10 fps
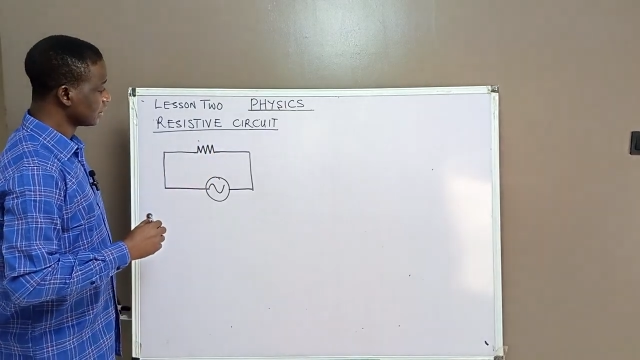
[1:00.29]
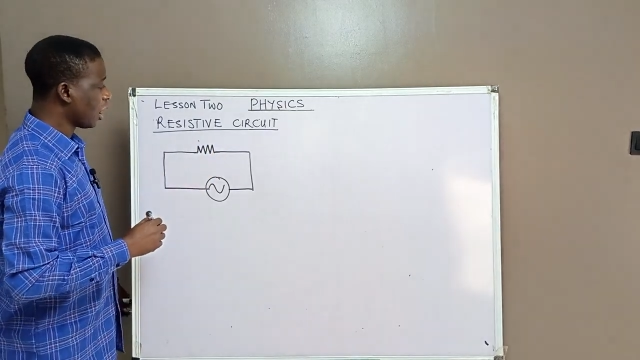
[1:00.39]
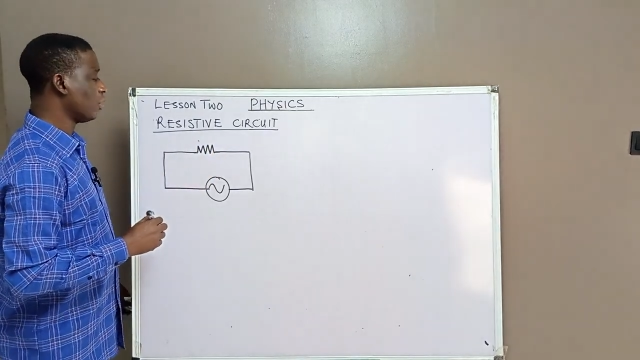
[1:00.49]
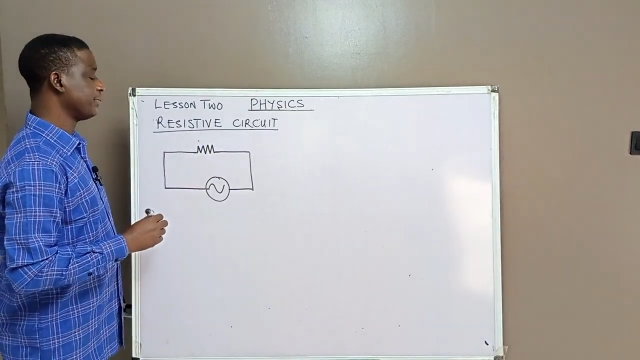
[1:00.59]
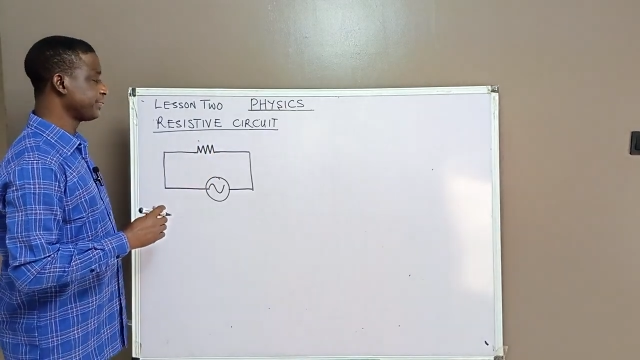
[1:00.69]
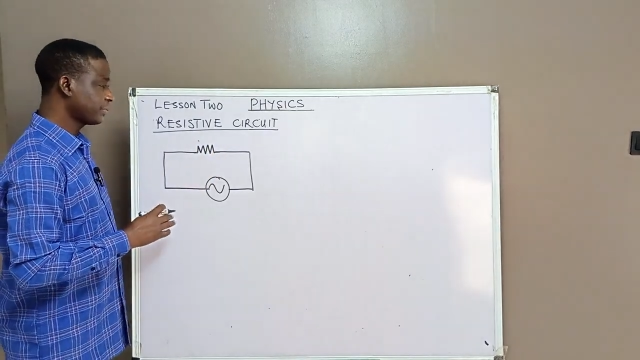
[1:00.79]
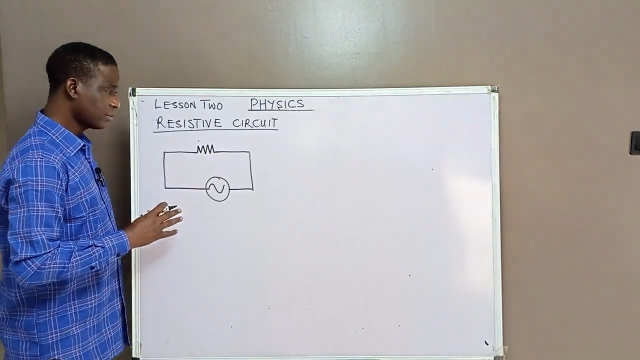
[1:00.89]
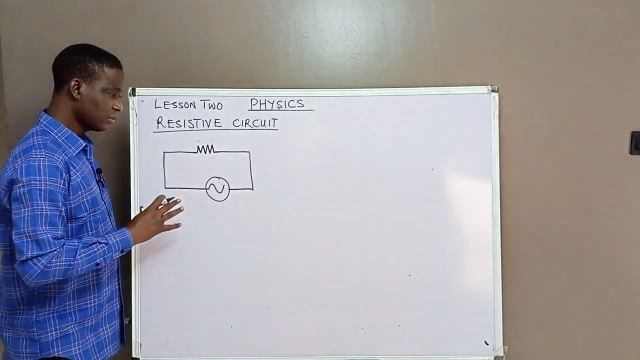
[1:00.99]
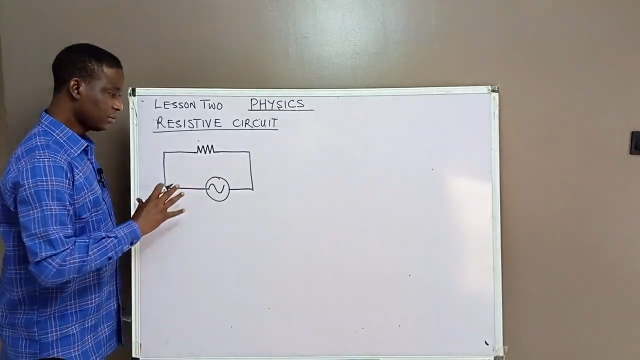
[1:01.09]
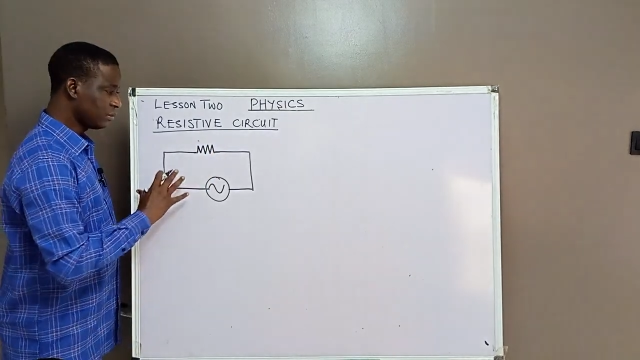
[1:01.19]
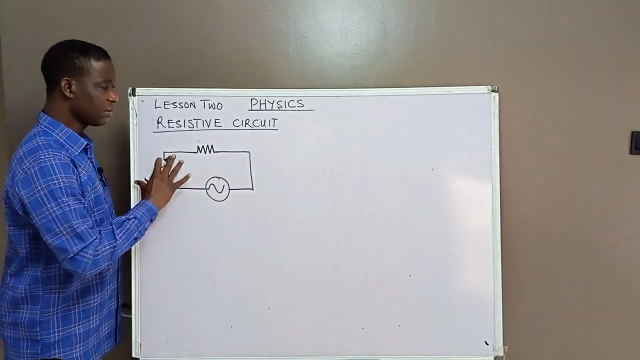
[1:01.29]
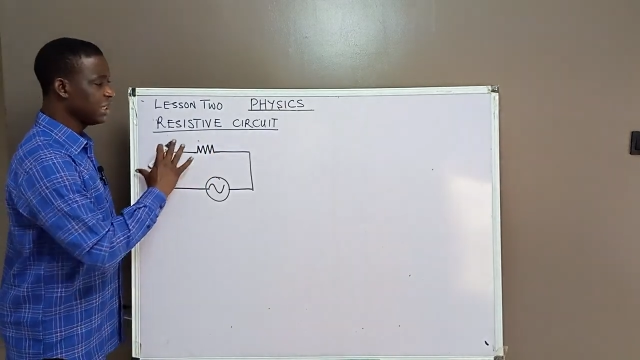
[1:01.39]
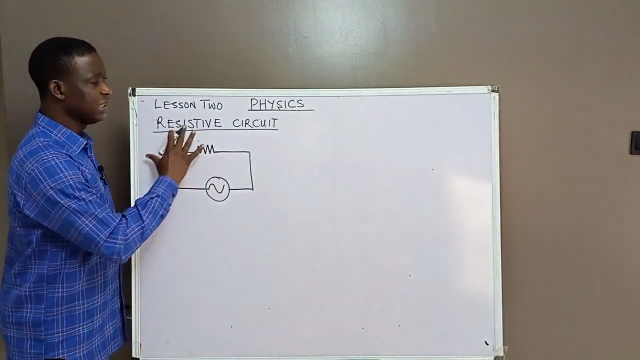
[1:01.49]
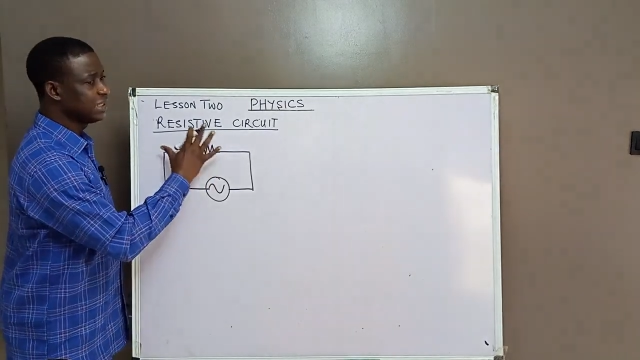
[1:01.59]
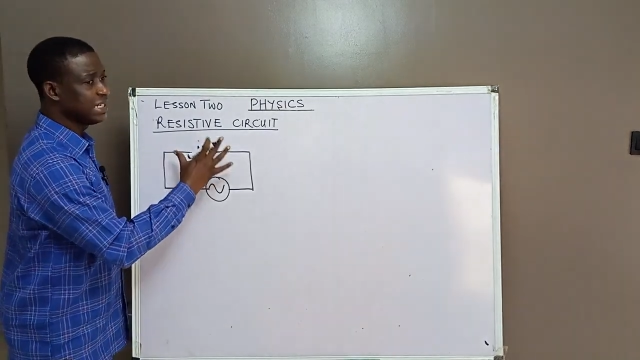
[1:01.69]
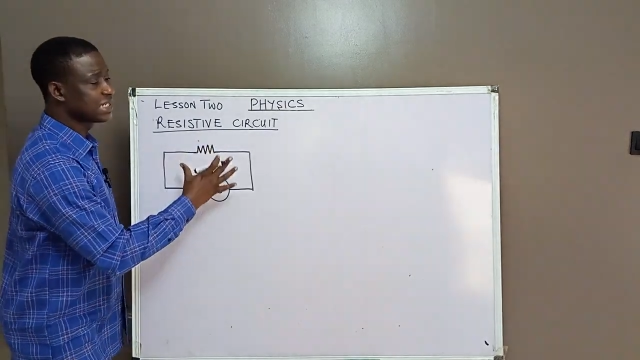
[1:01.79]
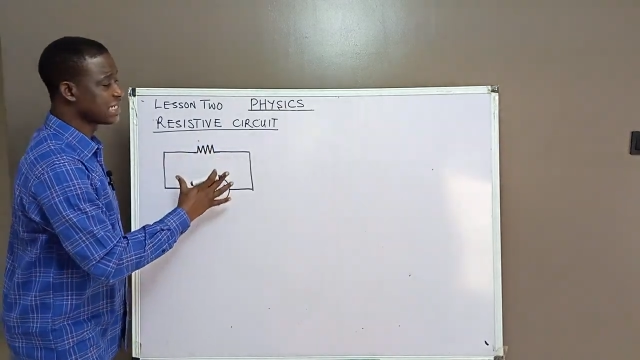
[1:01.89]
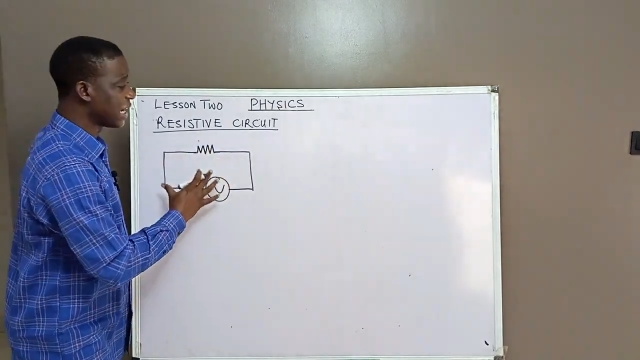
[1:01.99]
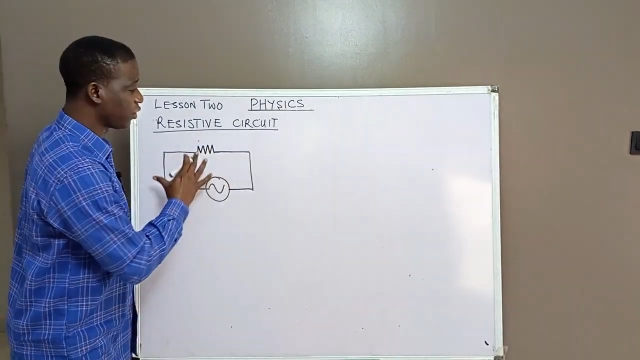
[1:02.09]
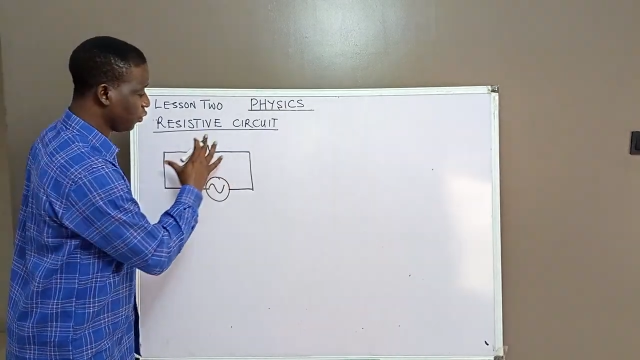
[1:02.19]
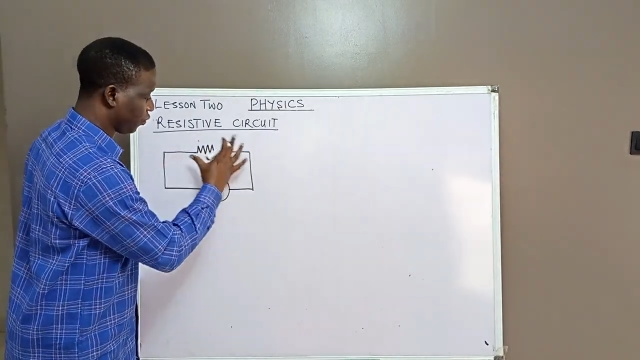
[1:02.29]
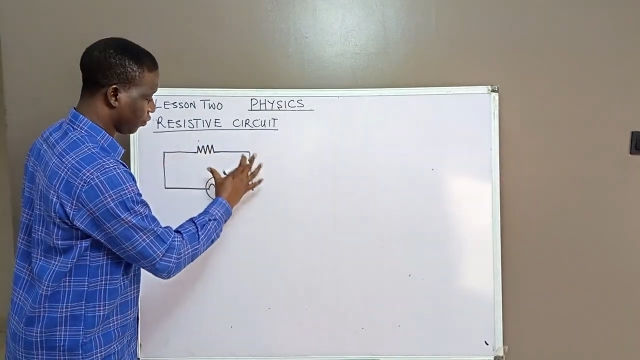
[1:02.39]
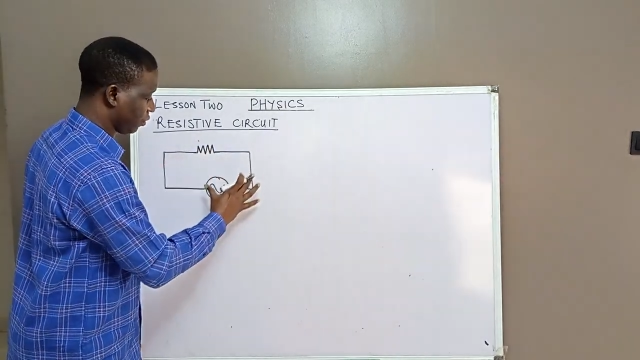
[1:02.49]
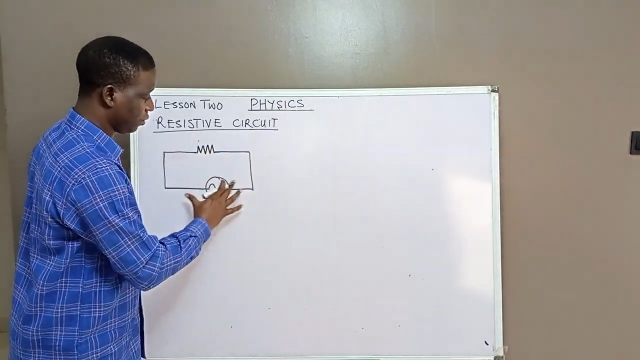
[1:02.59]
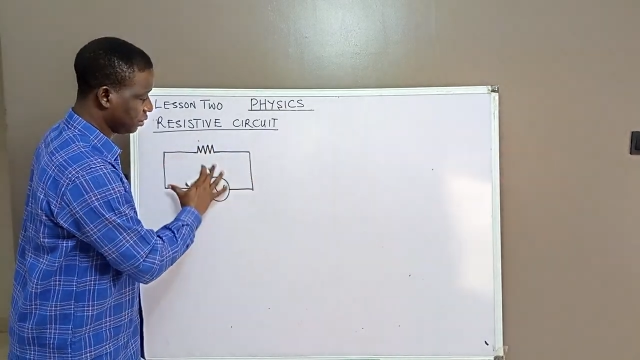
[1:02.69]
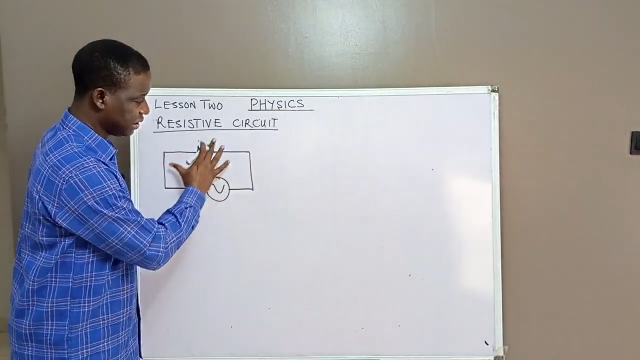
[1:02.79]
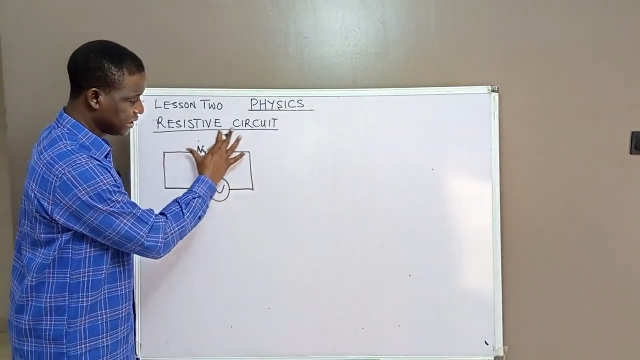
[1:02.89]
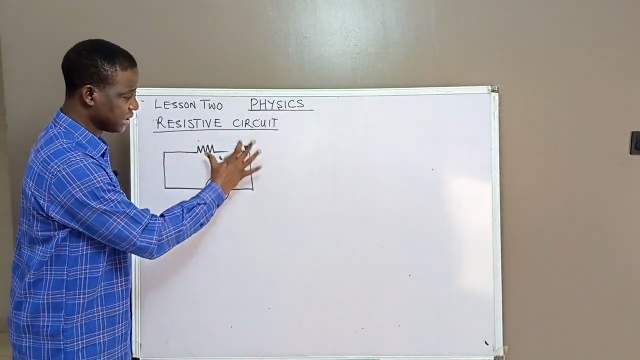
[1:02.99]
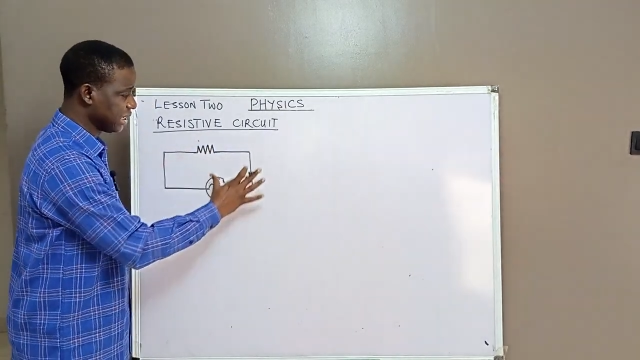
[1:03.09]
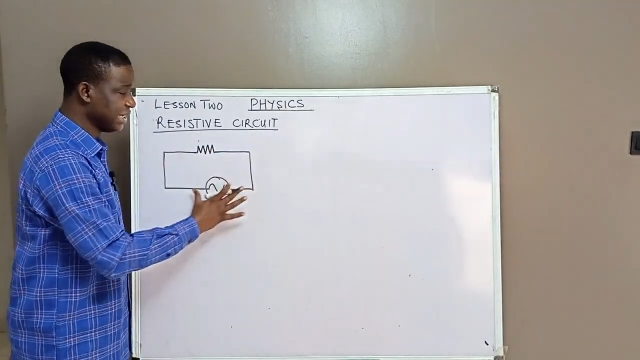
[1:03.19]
Now, in this circuit, this